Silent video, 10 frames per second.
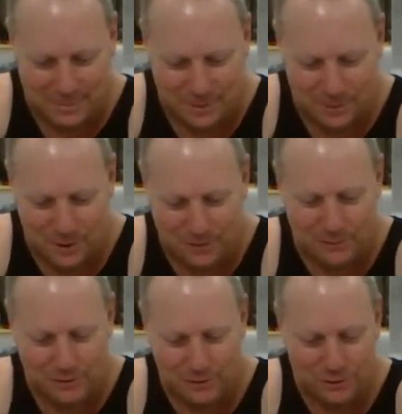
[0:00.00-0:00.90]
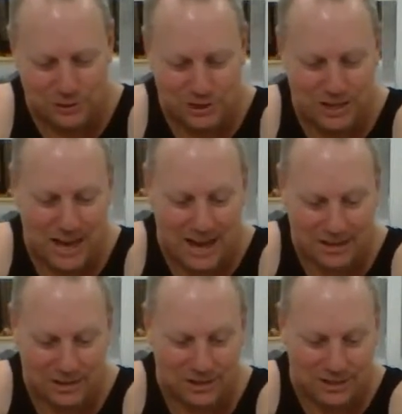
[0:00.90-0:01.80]
My wife is cool. She
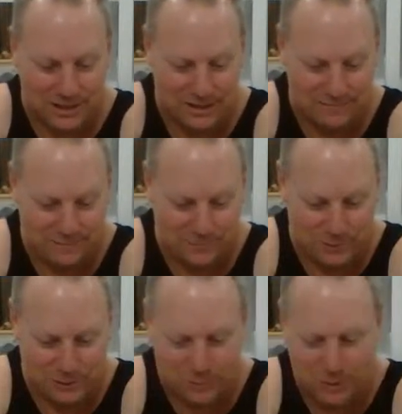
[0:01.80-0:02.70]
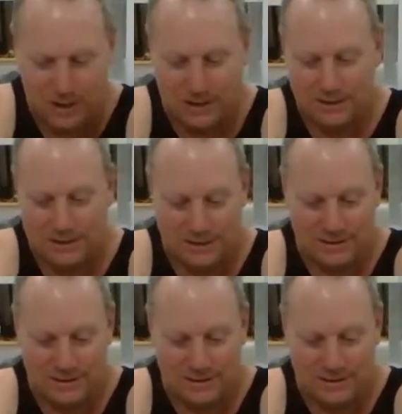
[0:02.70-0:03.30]
actually was the one